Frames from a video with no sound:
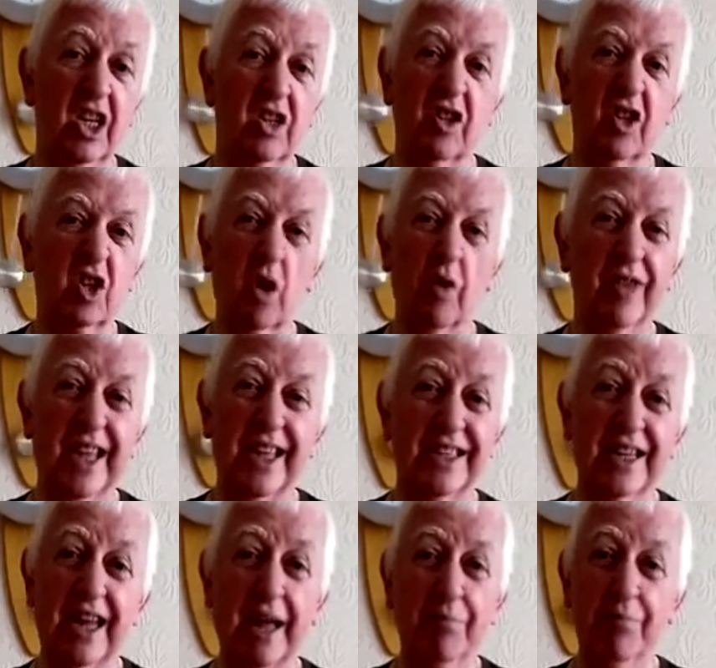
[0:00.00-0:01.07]
just go on the
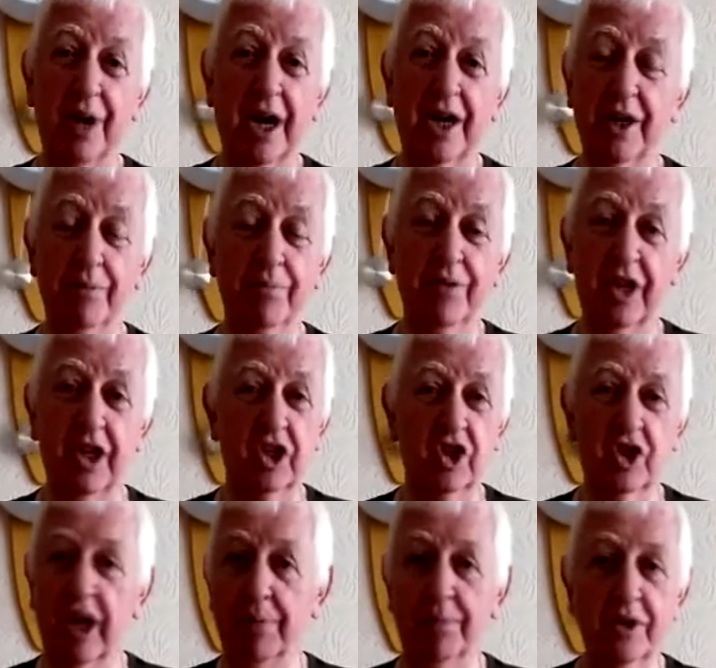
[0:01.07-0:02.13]
internet and buy them as
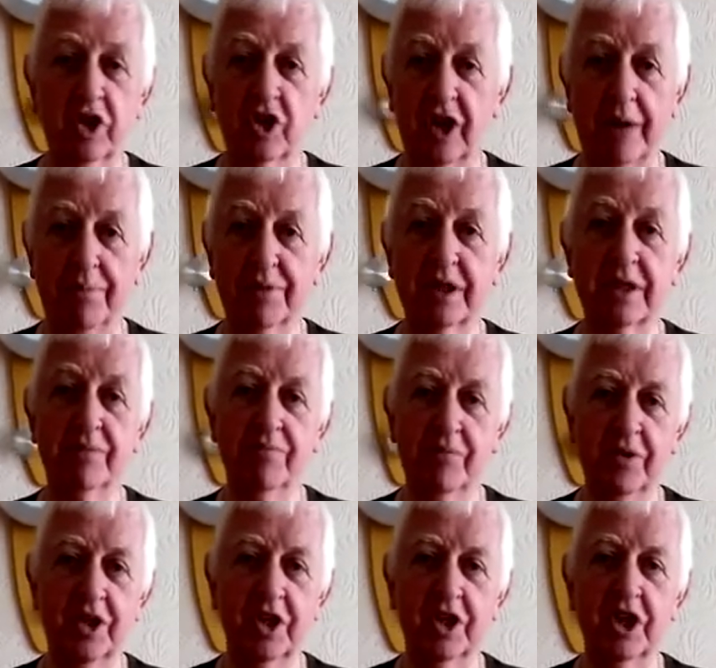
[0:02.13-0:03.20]
cheap as chips.
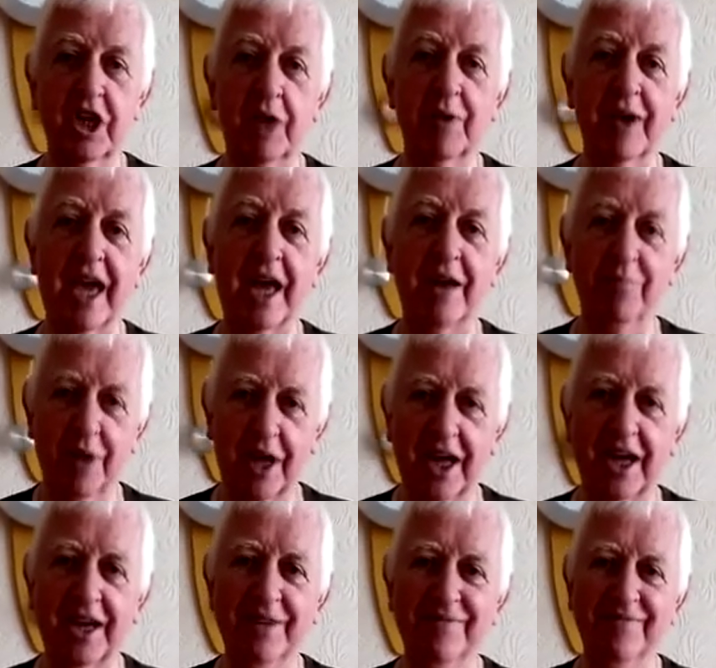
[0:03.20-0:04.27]
See you again.
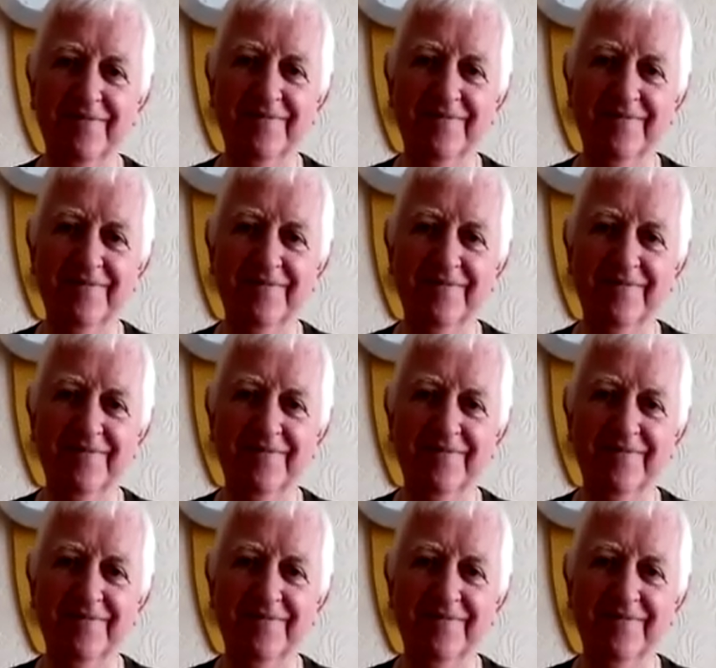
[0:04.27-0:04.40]
Bye.